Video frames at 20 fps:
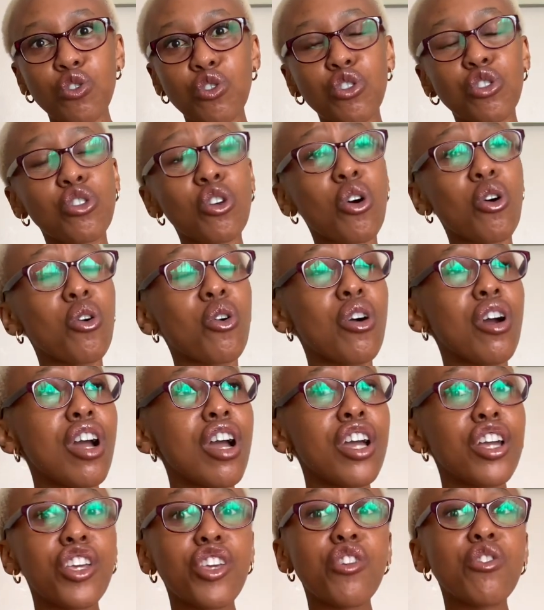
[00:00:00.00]
So
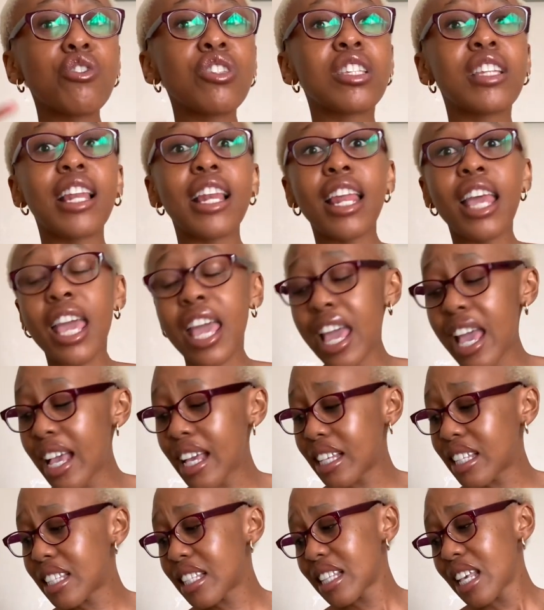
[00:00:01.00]
use
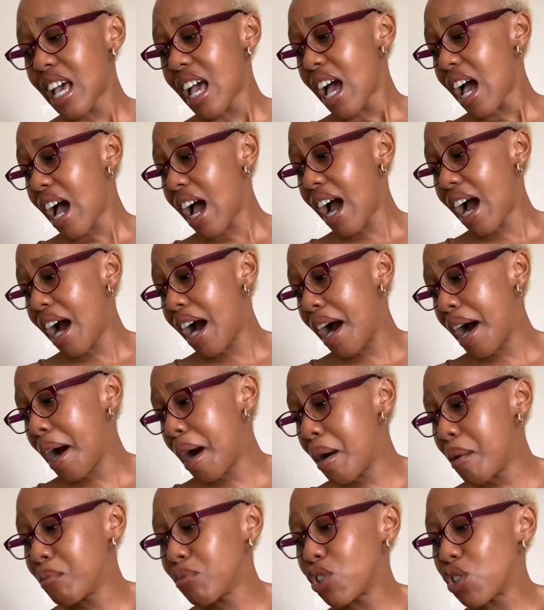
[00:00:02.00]
links
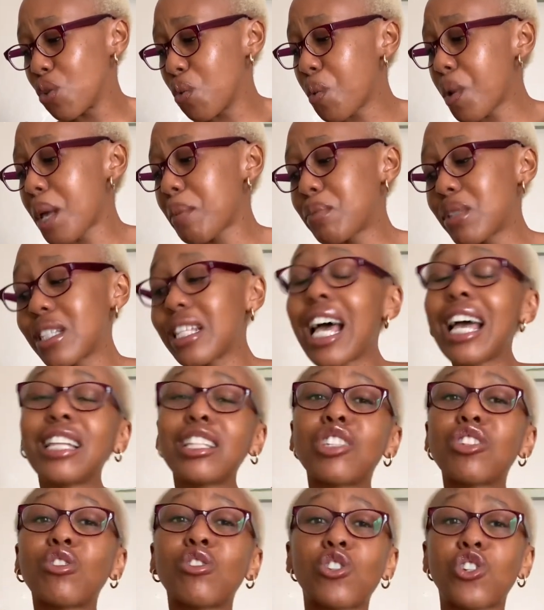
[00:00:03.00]
to websites,
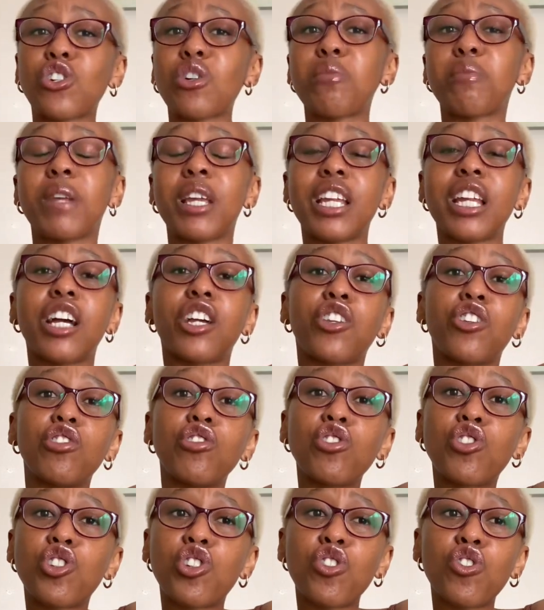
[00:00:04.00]
social media,
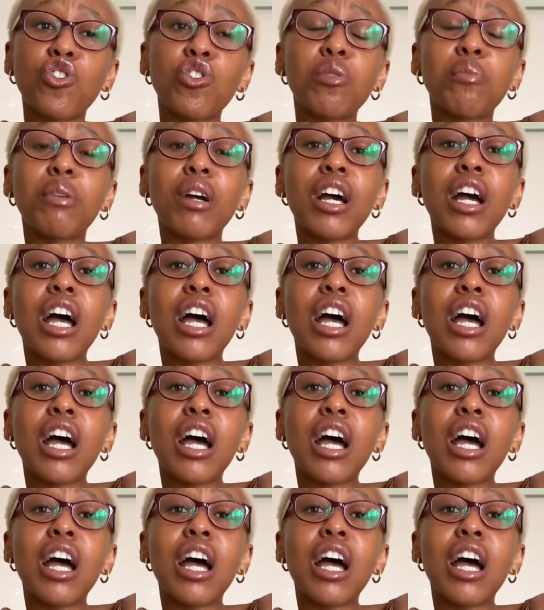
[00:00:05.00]
YouTube,